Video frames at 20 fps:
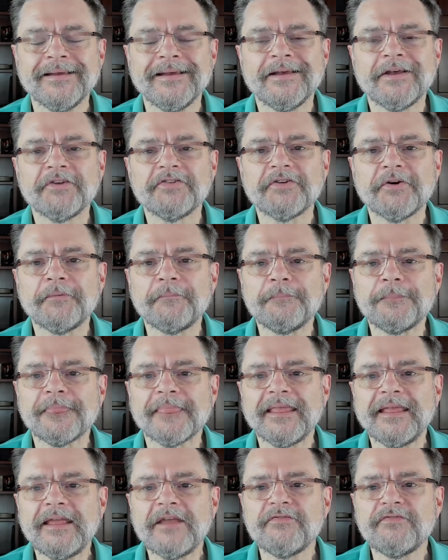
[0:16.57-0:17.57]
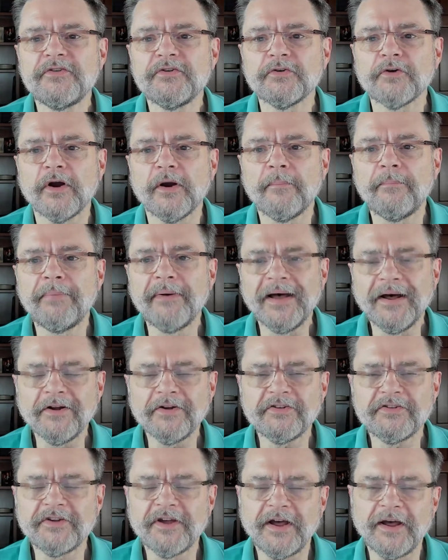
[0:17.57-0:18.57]
So if you're
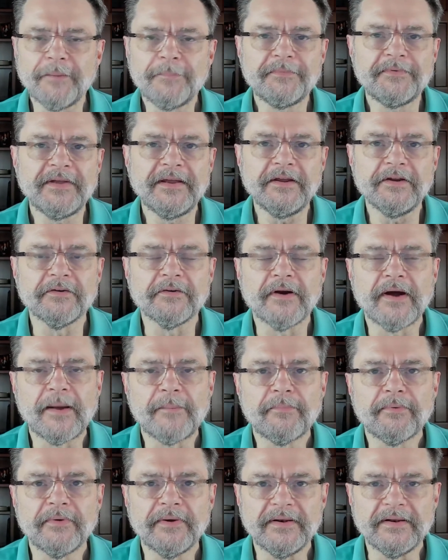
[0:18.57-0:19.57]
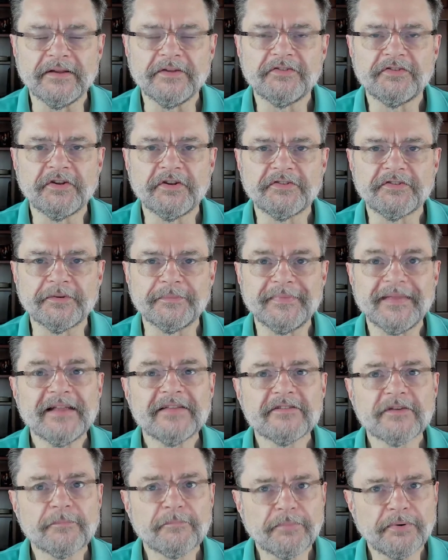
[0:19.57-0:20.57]
about to update your operating system,
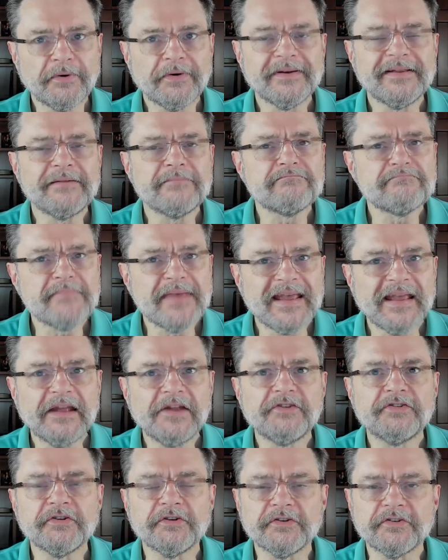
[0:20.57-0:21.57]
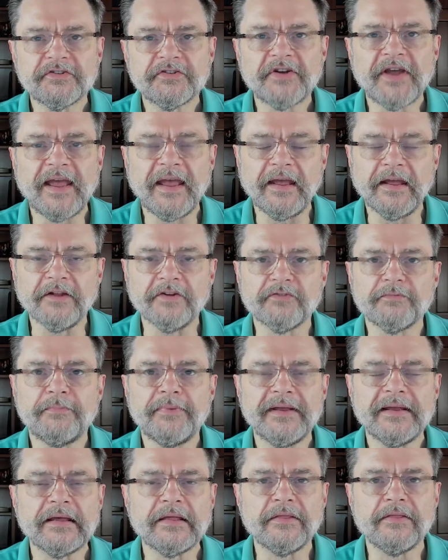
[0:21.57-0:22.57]
that's a pretty major change,
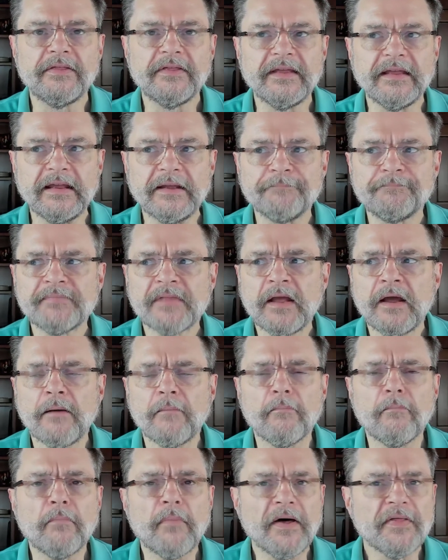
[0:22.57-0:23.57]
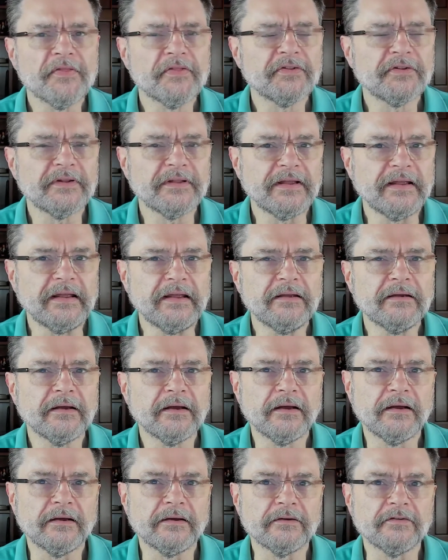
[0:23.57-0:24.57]
be it the monthly
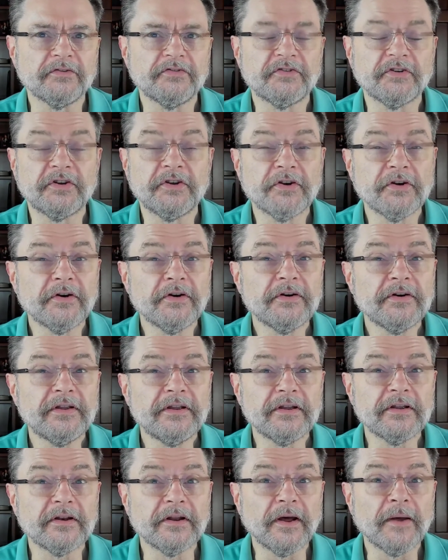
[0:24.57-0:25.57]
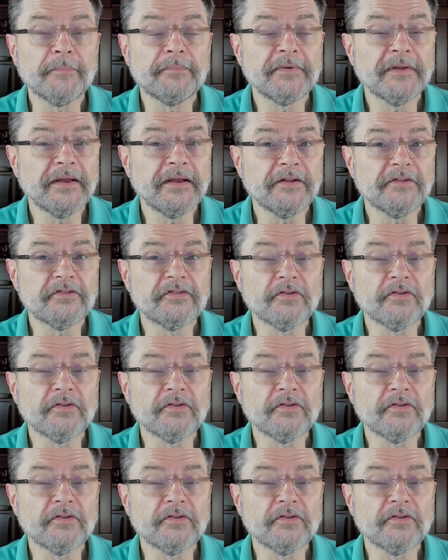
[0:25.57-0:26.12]
uh, security and updates,